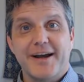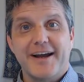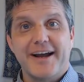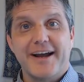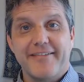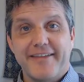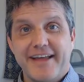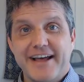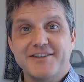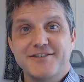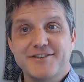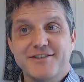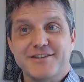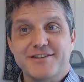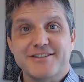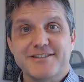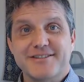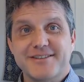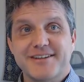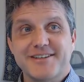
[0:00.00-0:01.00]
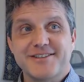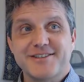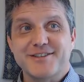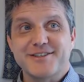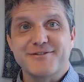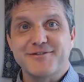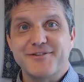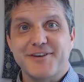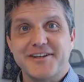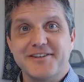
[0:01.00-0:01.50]
And it's
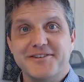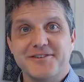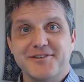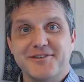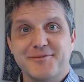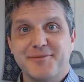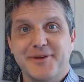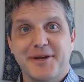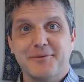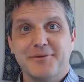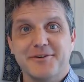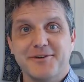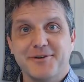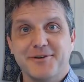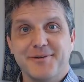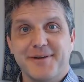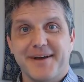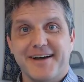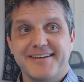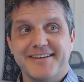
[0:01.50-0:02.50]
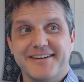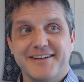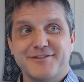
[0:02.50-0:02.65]
just fun to be able to do that.